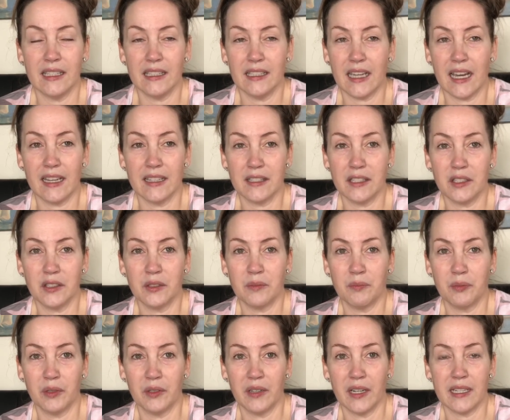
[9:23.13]
As you're
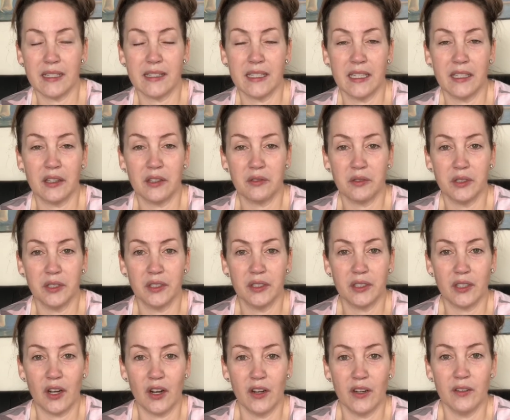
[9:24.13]
progressing through your
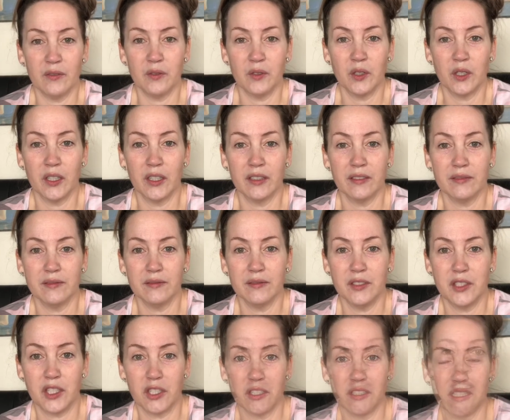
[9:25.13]
carnivore
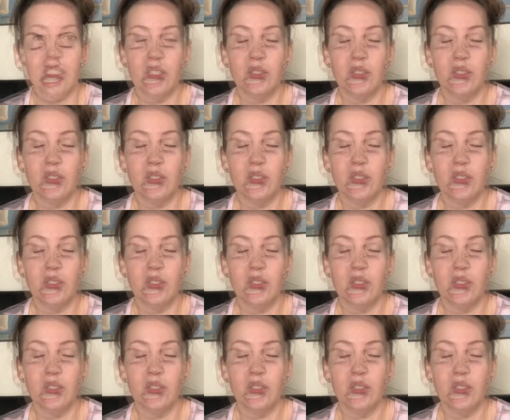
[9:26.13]
journey,